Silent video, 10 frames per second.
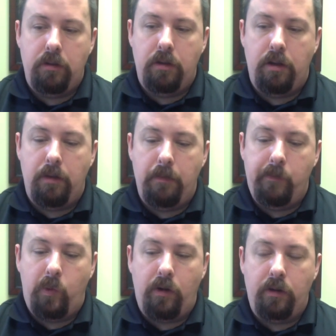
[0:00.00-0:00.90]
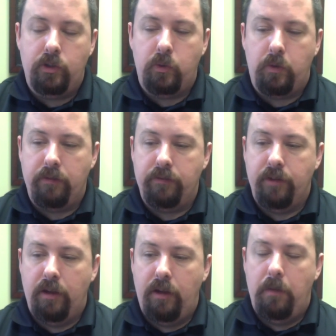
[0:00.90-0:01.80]
uh, more sort of
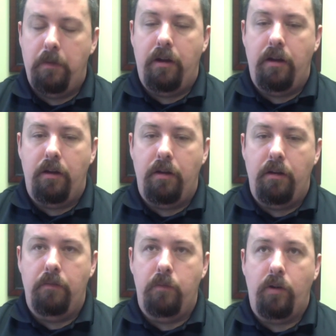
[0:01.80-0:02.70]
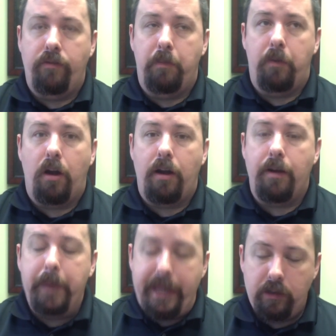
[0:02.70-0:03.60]
uh, more of a broad
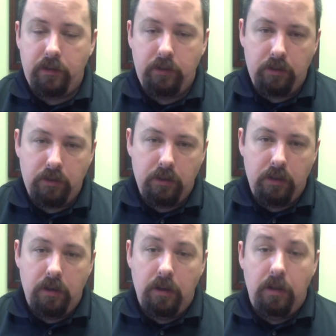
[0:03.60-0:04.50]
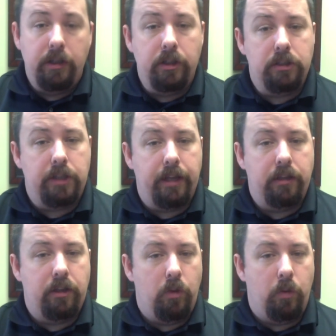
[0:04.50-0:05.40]
appeal, then you're saying that
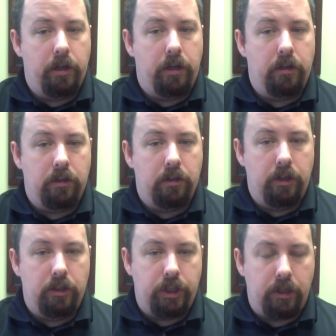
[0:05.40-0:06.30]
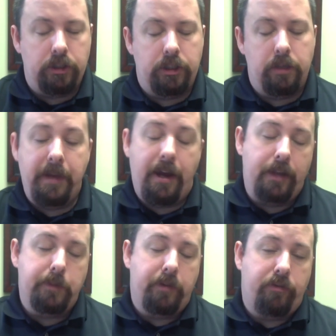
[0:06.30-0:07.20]
you want your your church to be a
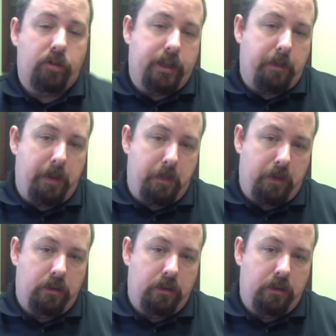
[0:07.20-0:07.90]
hospital for sick people.